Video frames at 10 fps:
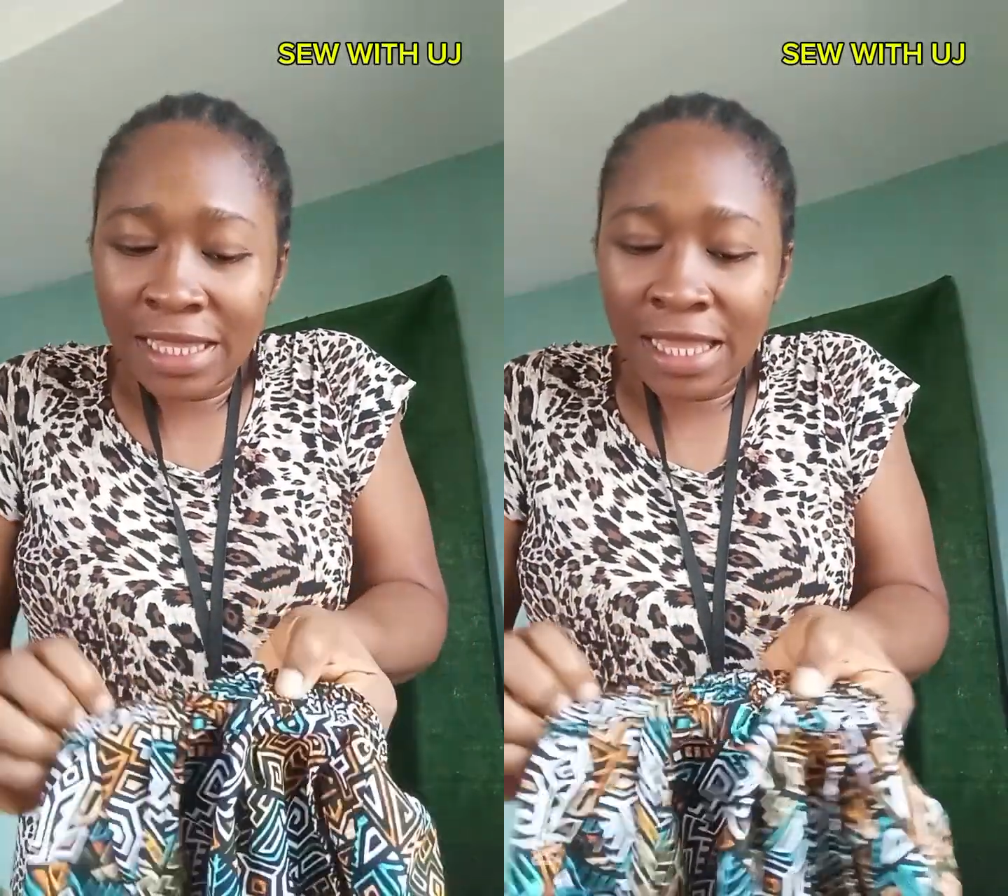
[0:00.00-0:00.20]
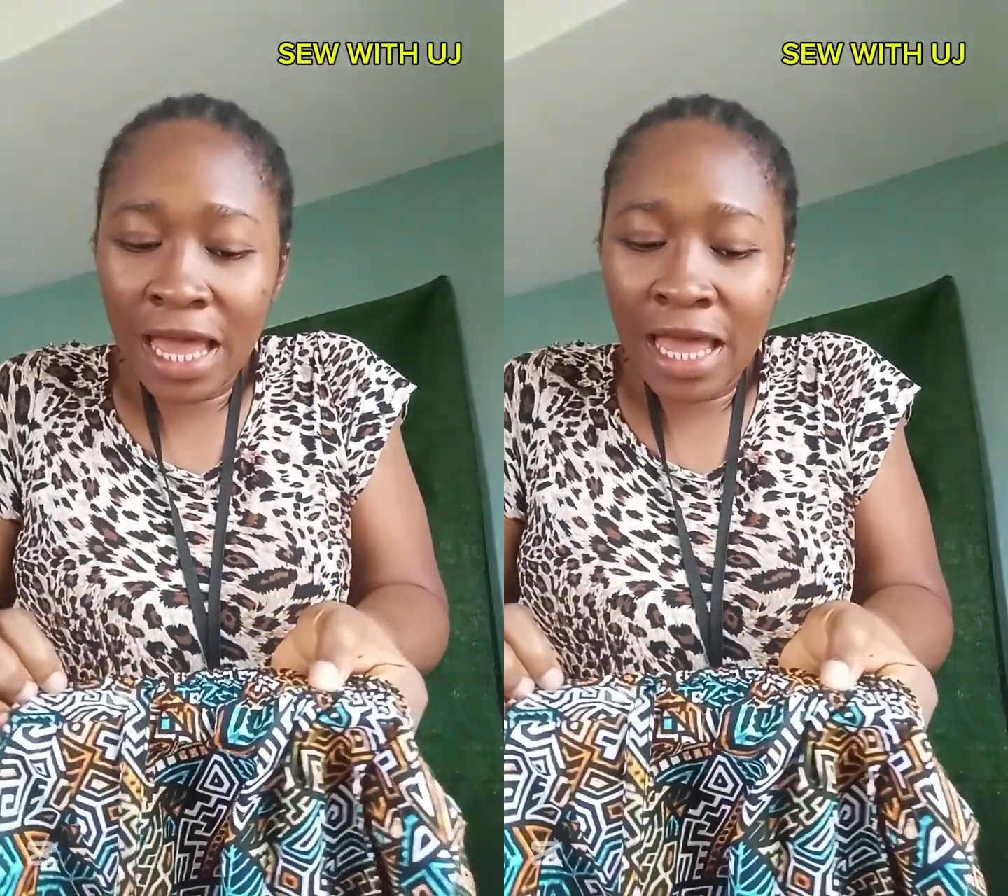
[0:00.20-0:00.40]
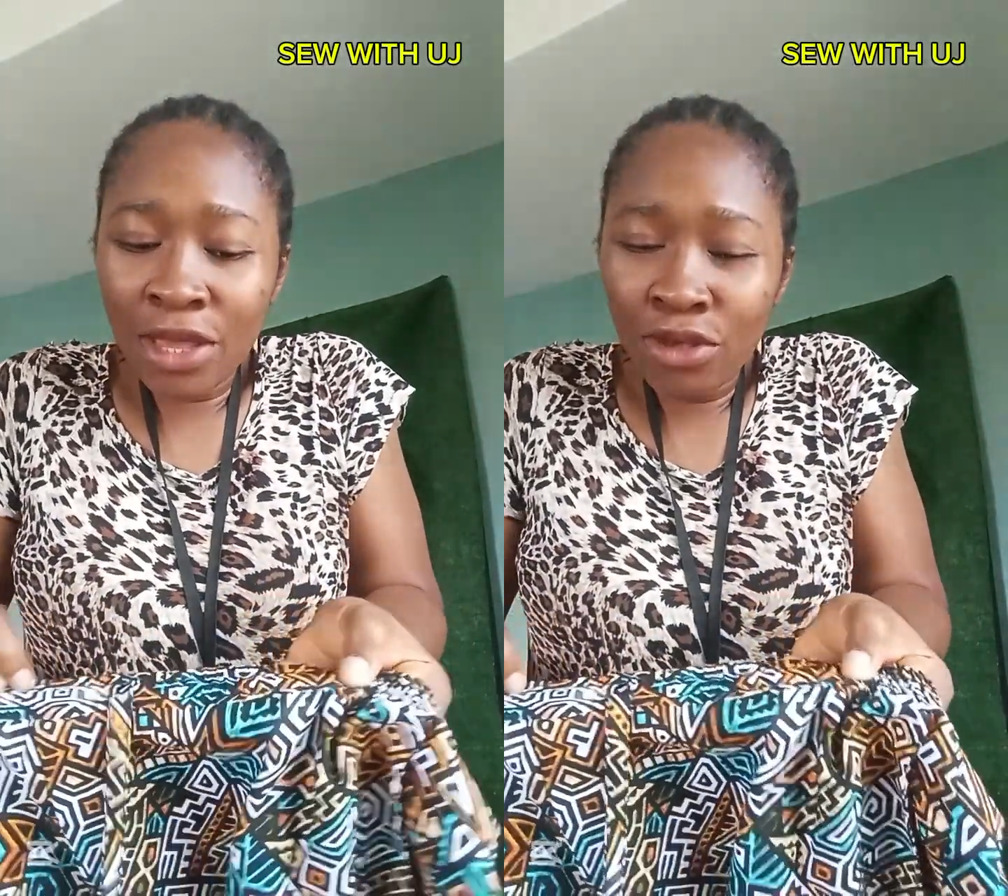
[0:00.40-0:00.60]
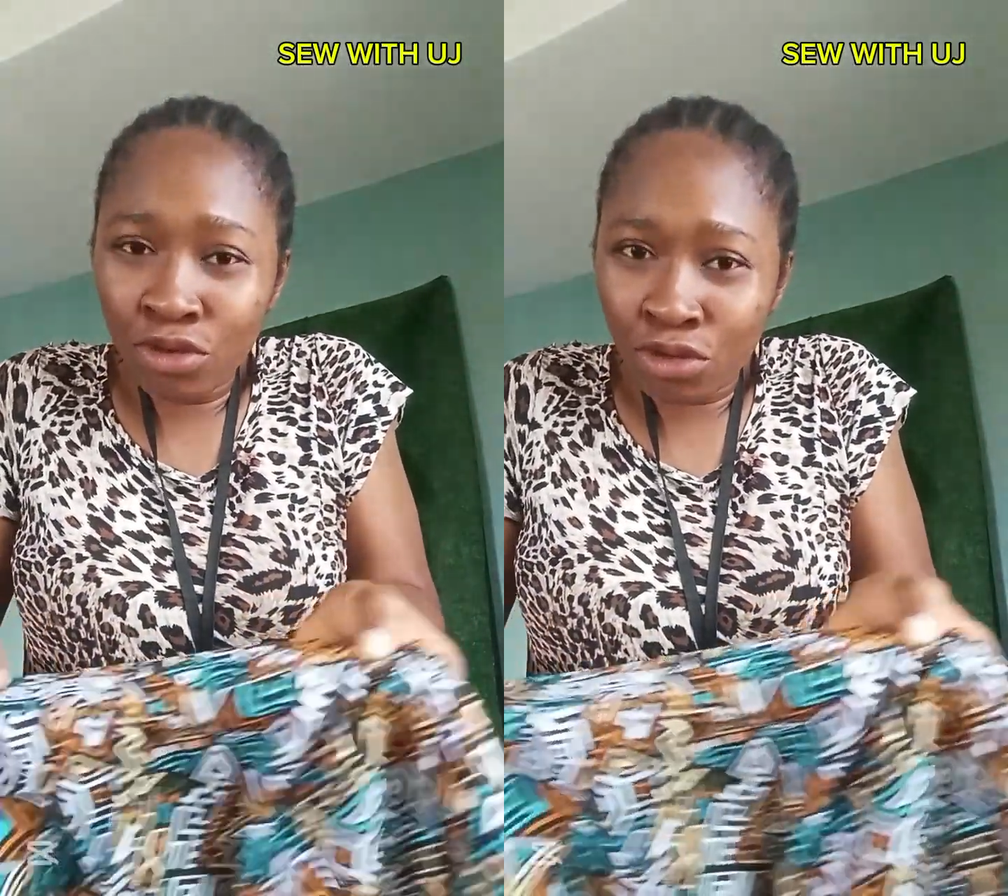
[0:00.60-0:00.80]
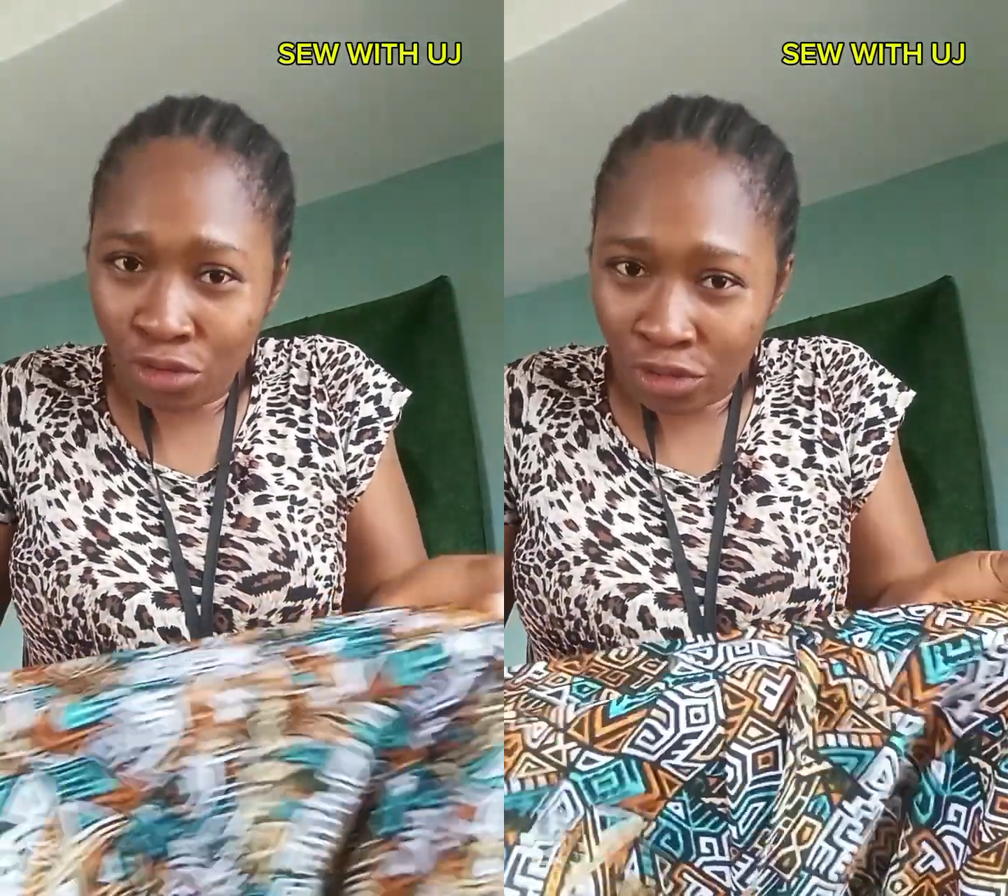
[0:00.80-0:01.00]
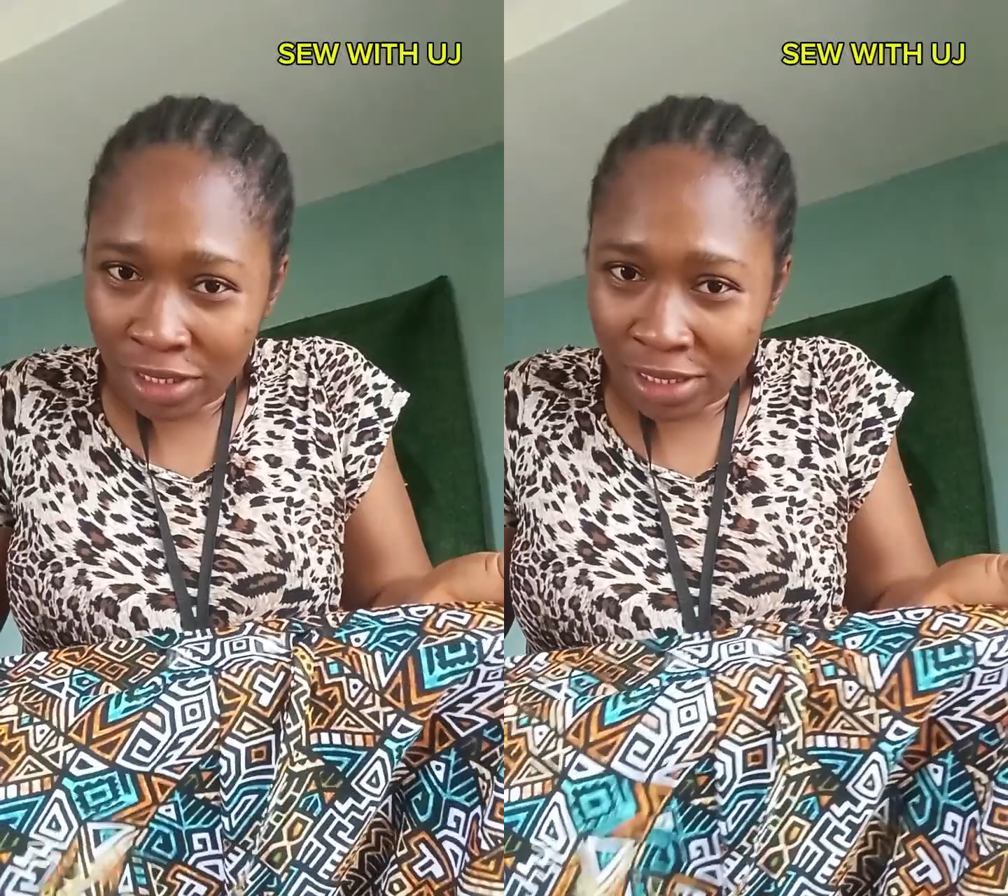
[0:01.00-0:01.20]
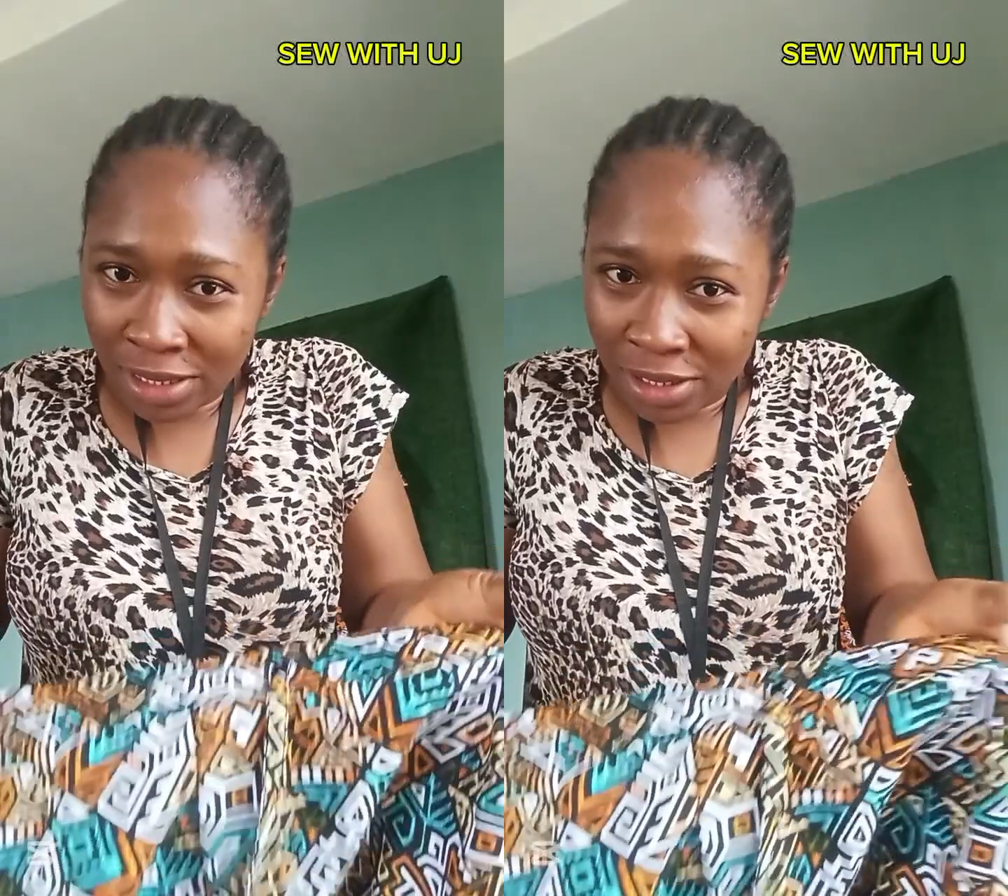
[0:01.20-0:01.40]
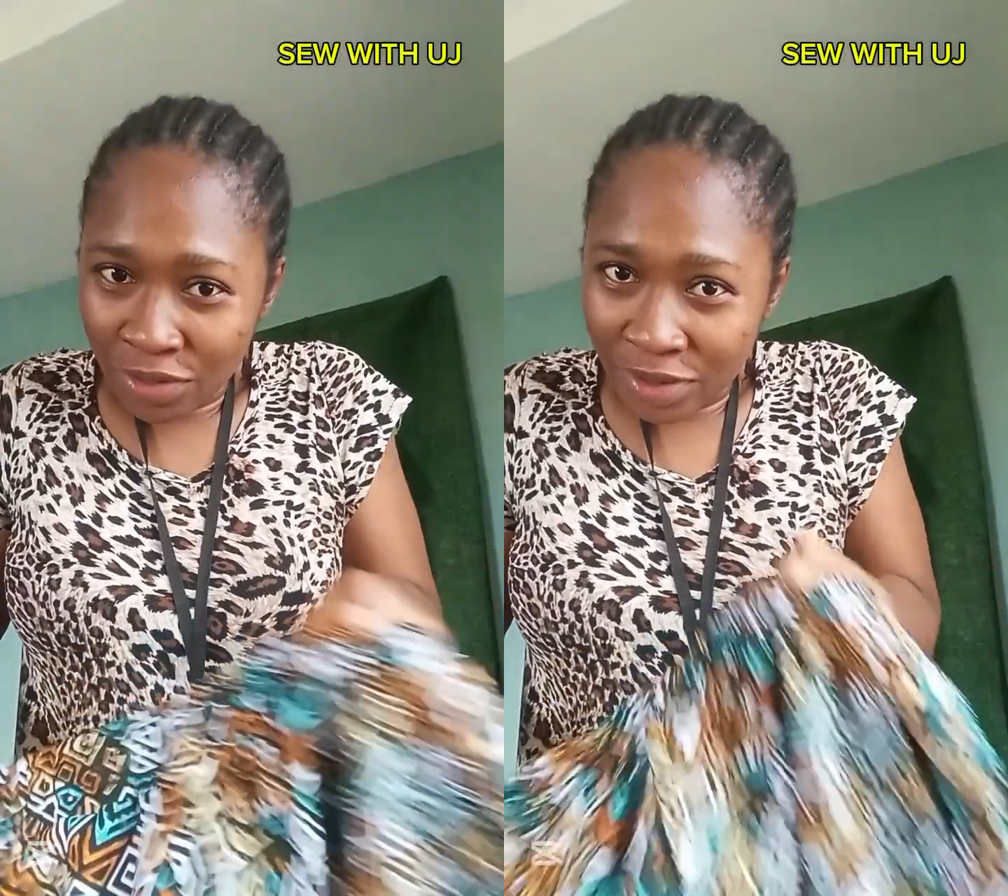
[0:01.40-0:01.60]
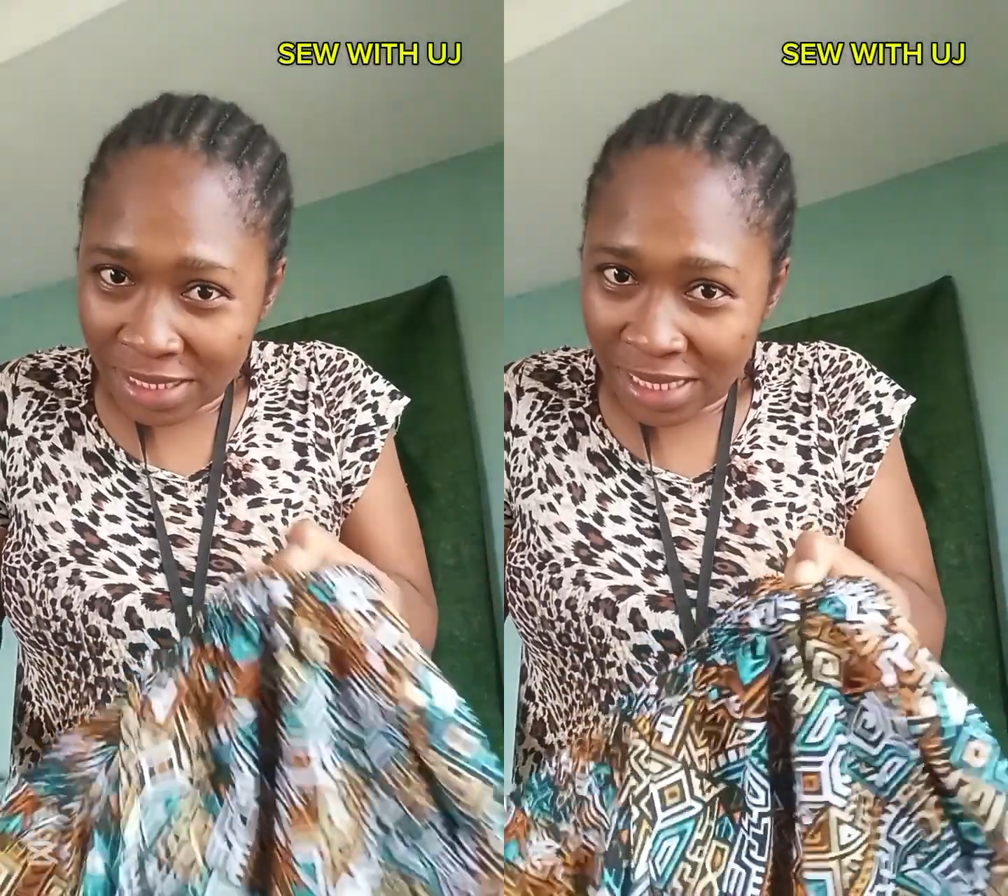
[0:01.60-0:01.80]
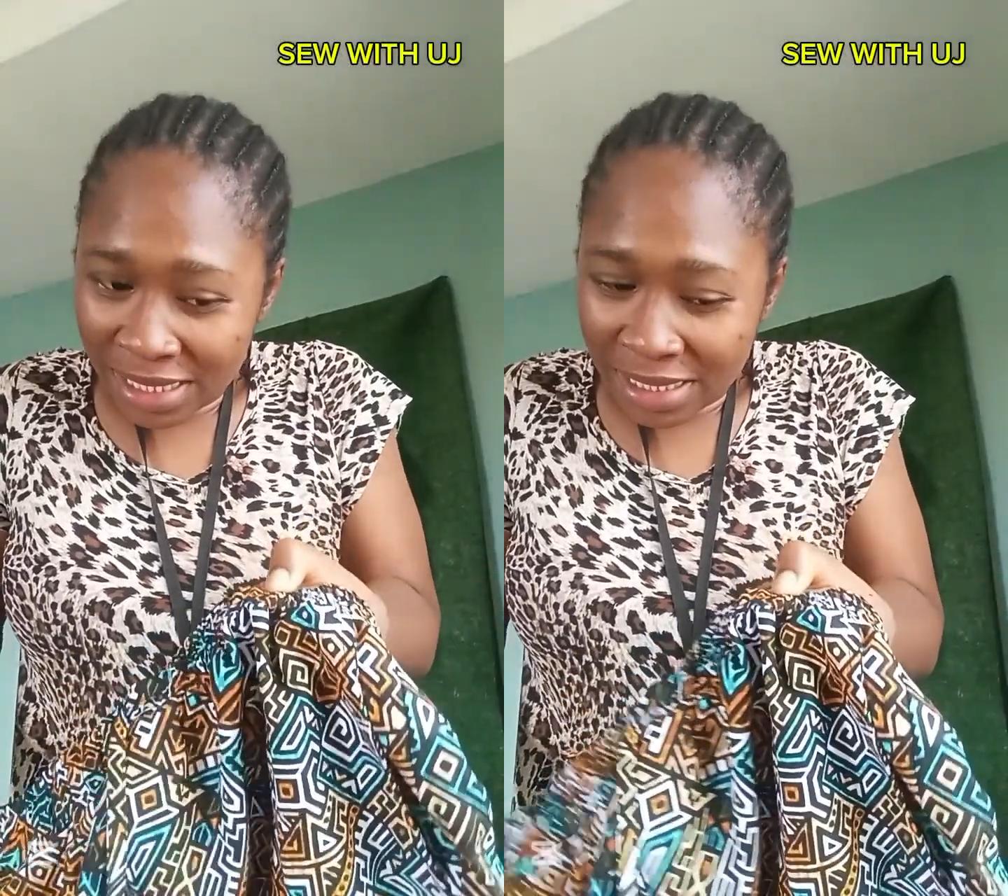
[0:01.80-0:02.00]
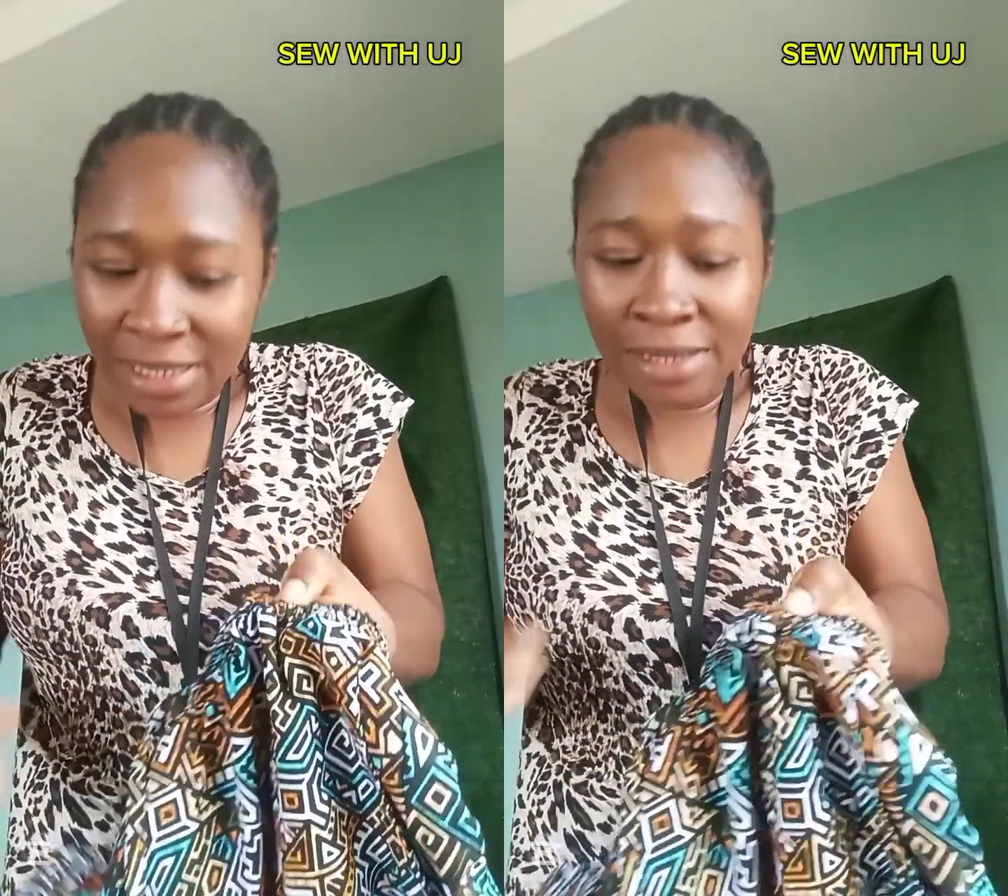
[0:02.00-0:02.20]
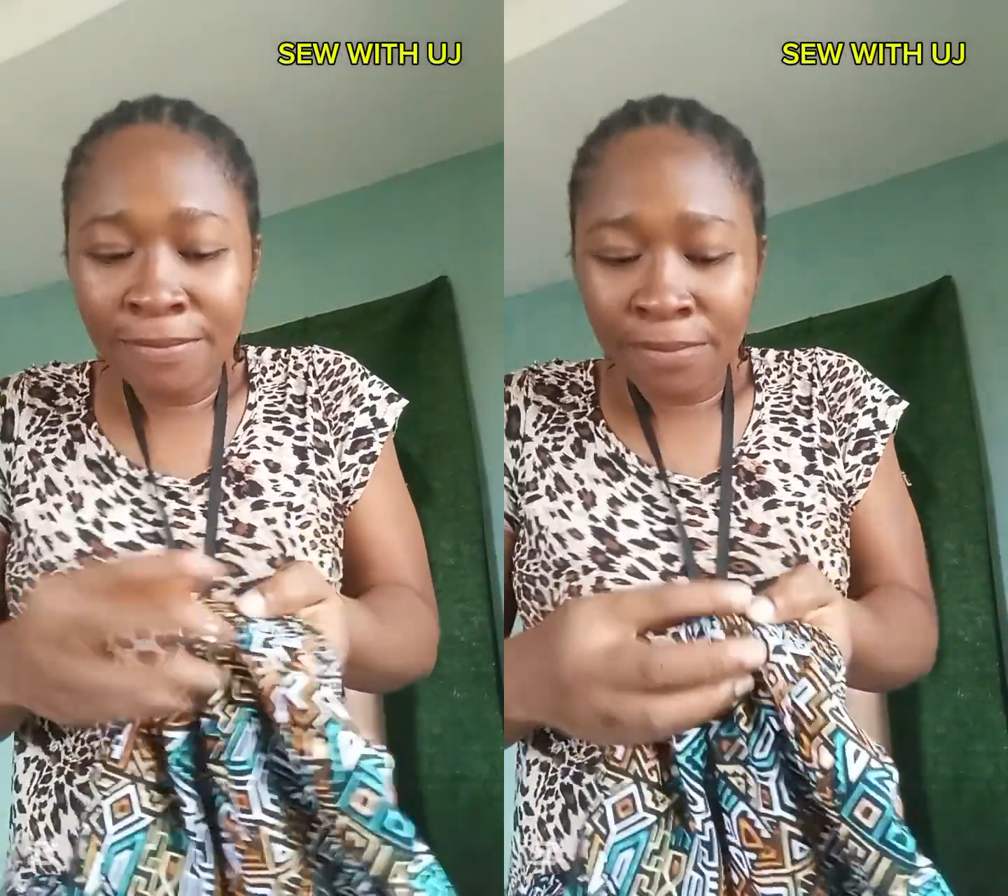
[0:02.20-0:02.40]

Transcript: then you draw it. You see it?